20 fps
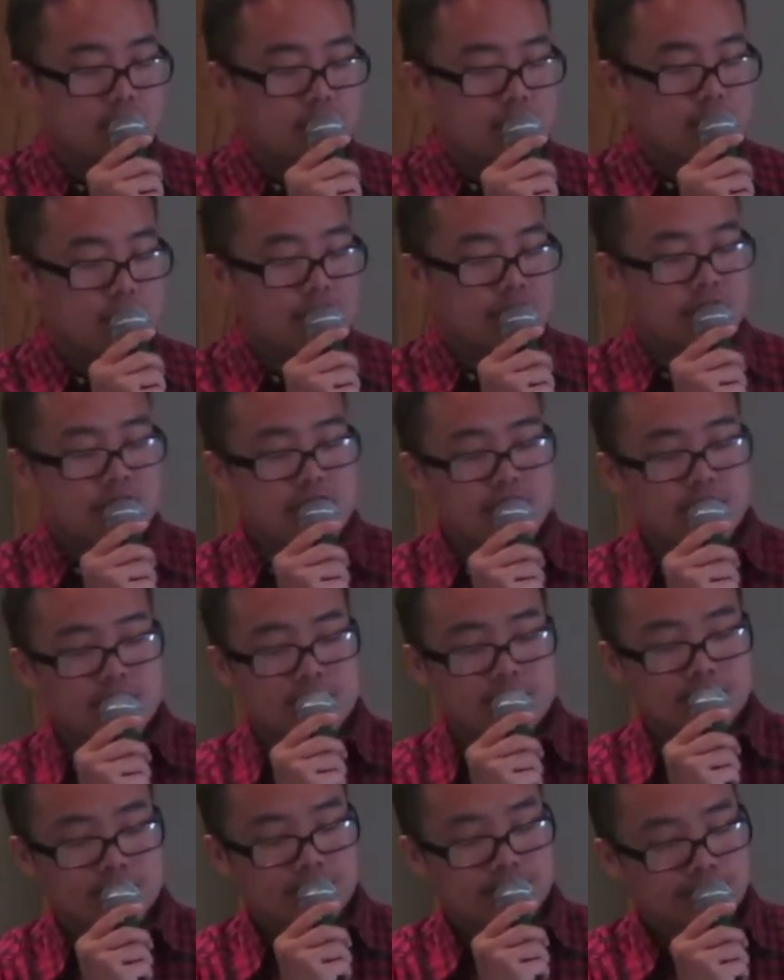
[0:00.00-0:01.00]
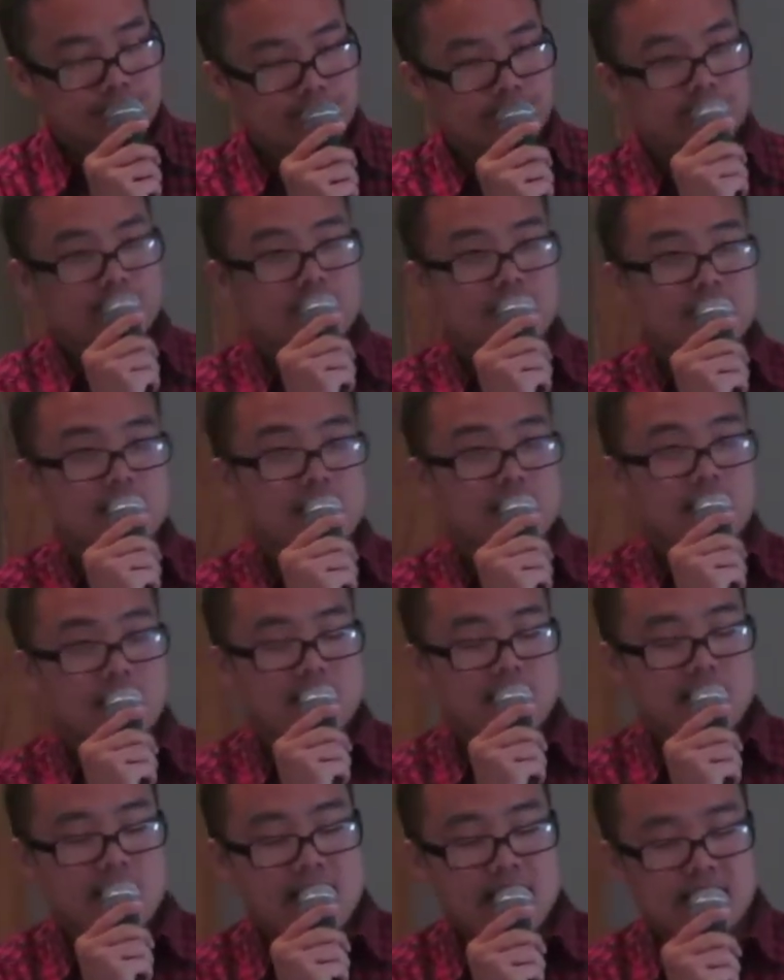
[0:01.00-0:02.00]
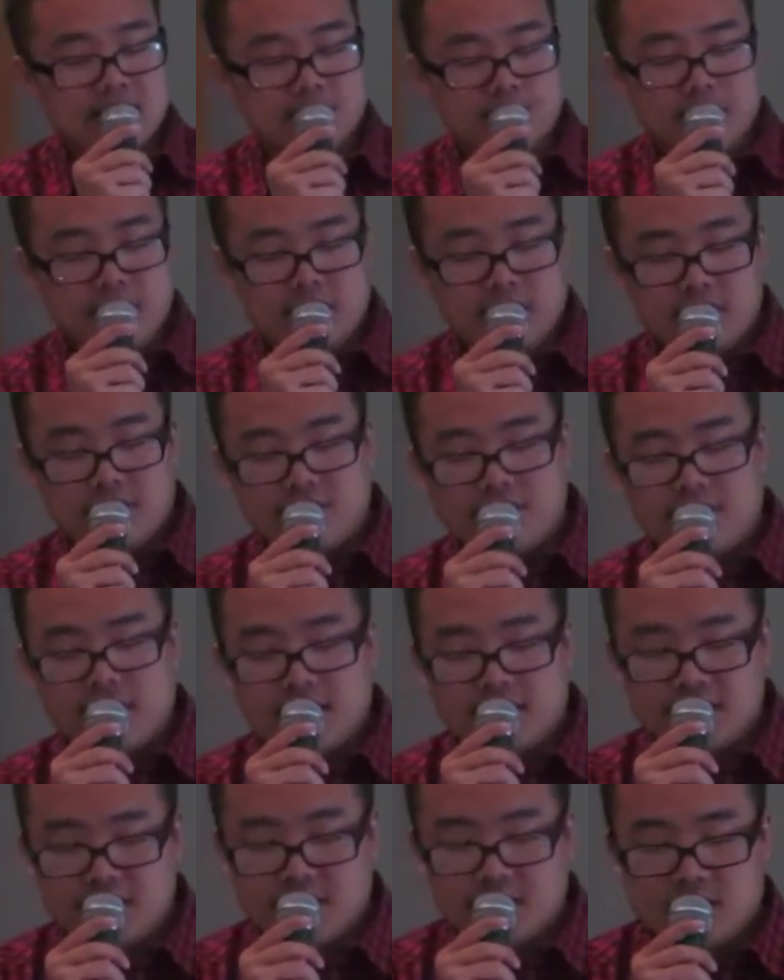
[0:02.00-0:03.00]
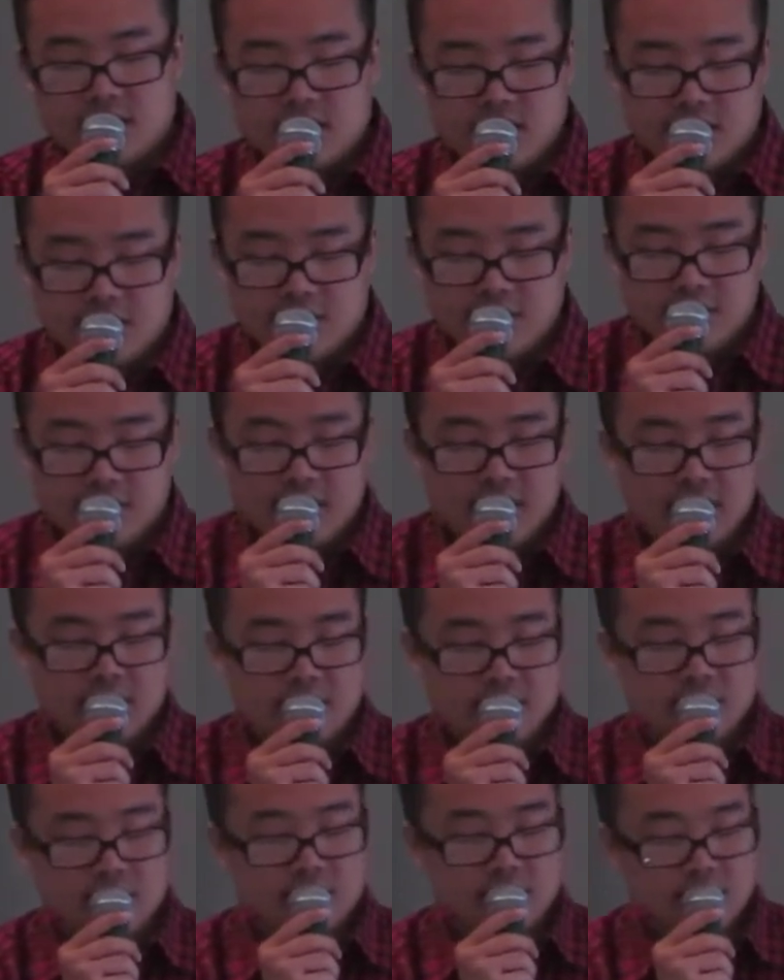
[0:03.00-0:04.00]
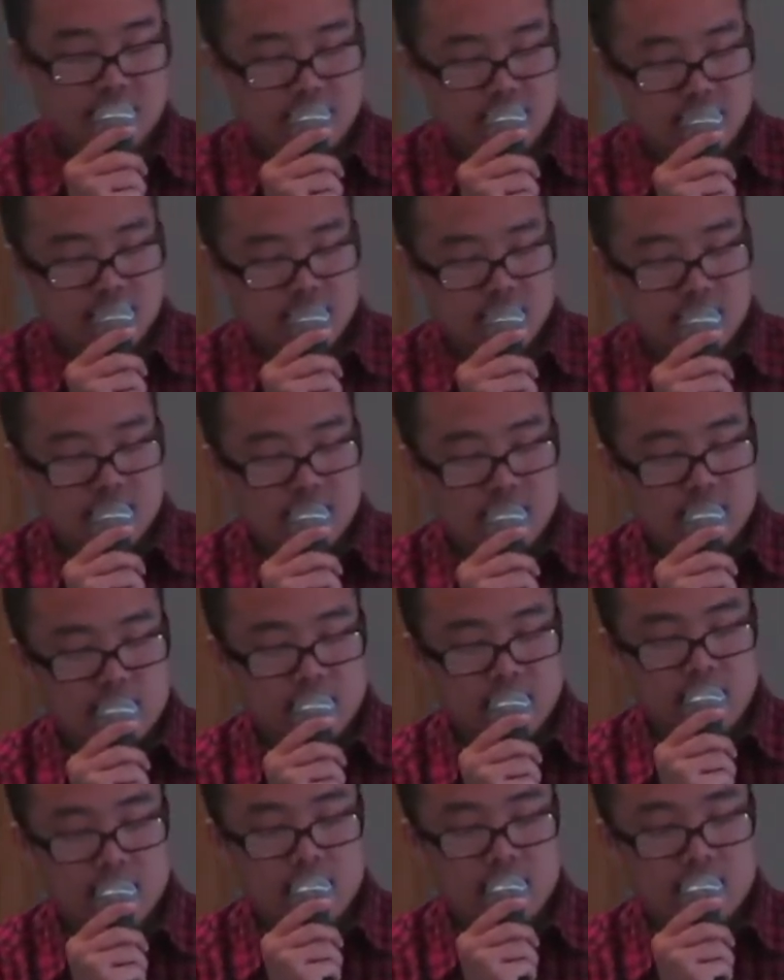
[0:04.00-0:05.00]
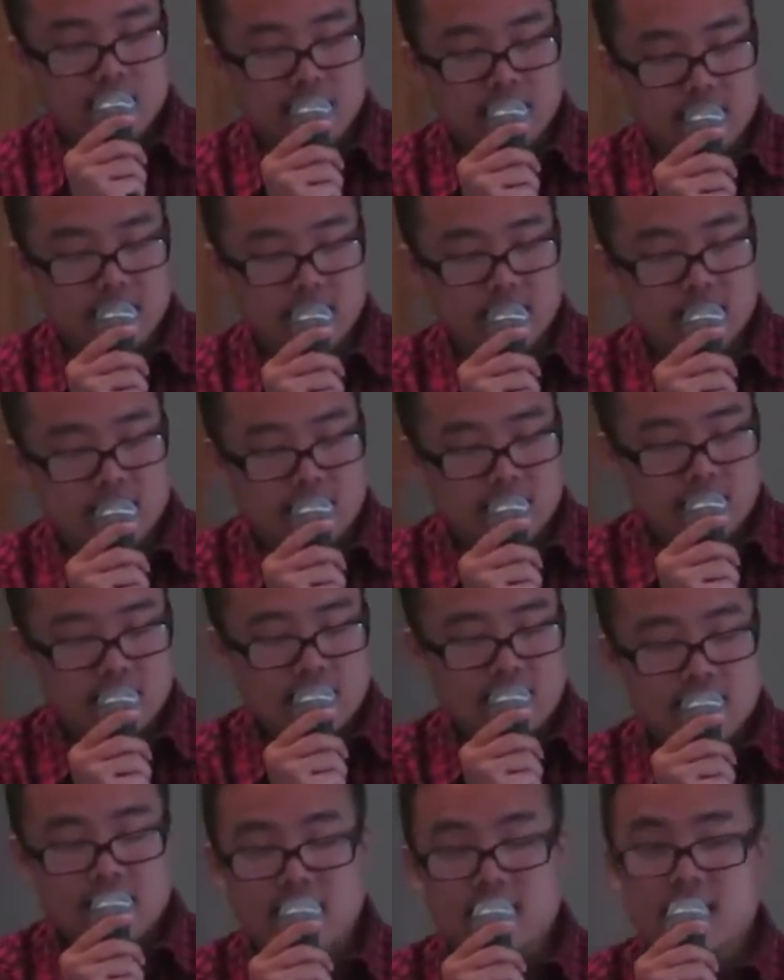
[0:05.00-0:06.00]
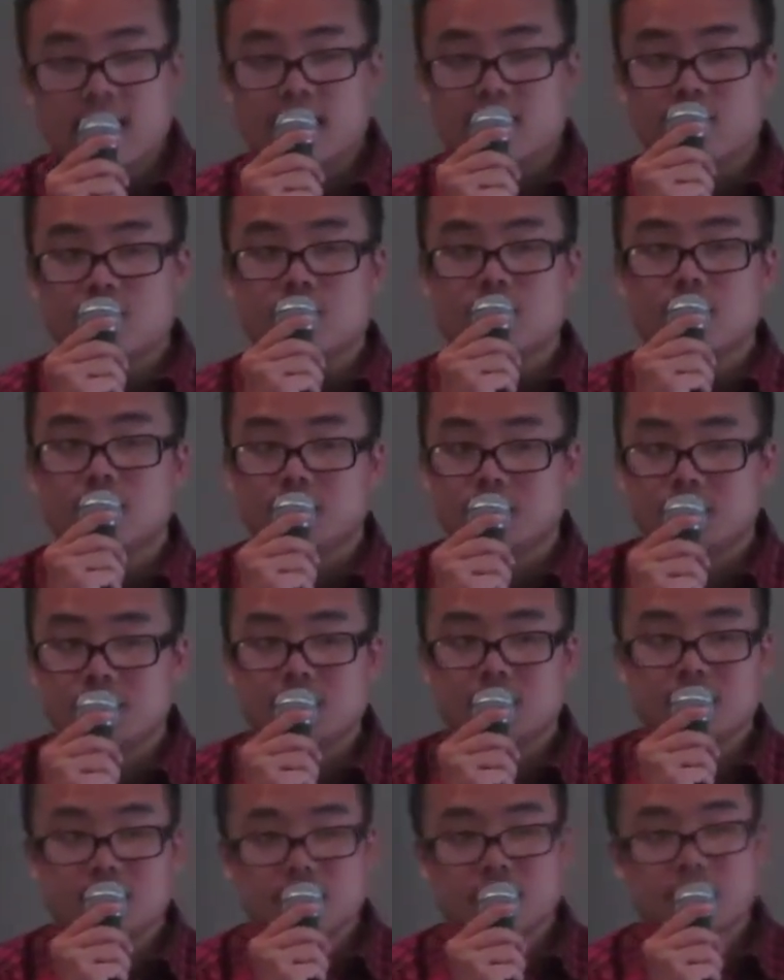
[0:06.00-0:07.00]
With him, I speak face to face, clearly, and not in riddles.